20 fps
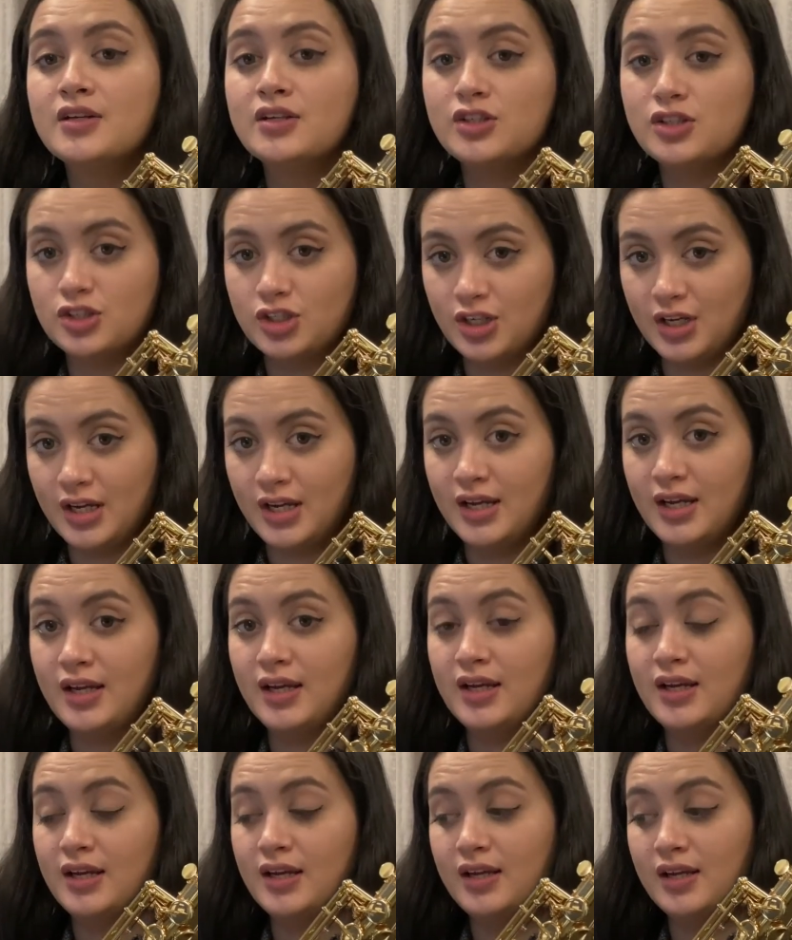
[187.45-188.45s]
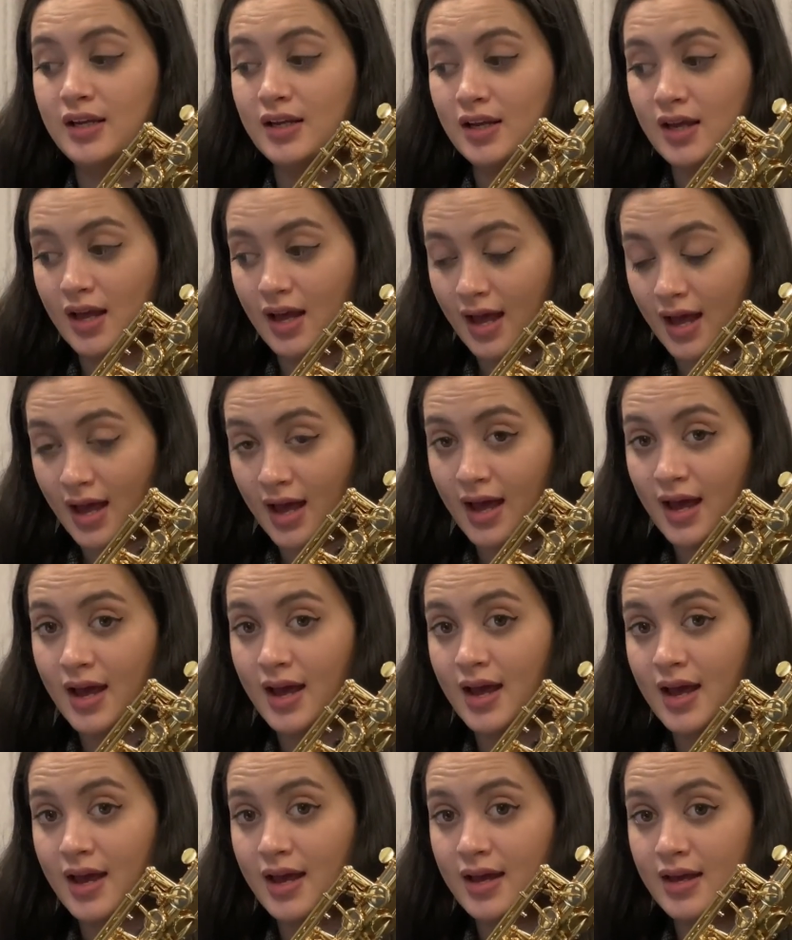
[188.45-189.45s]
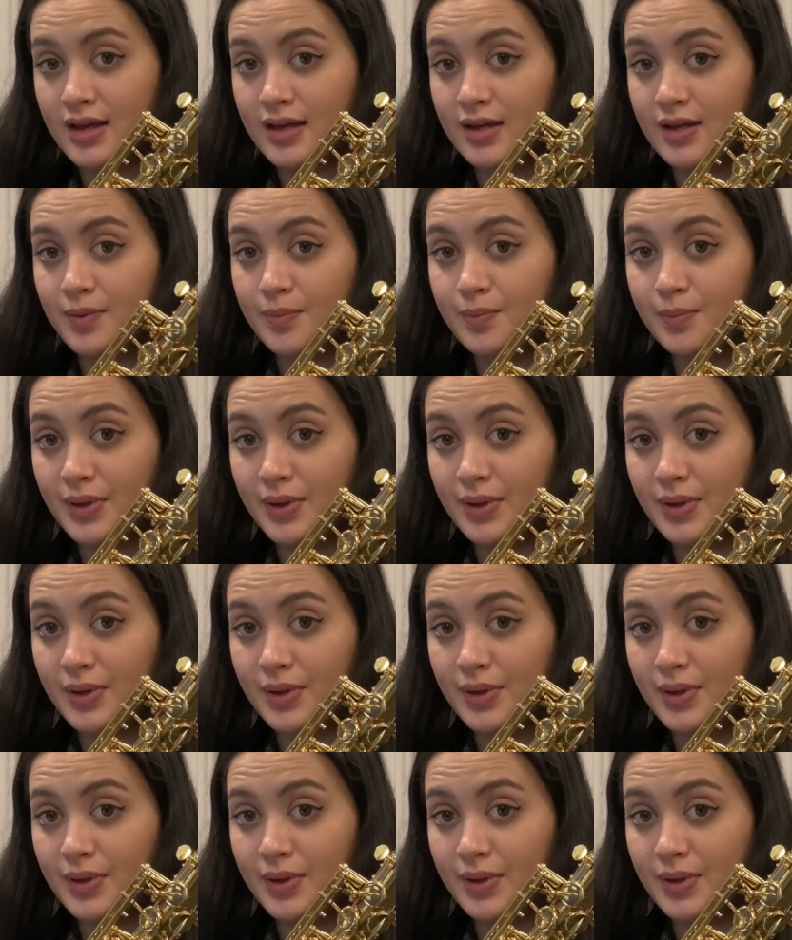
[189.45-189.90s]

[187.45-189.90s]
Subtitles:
G, A,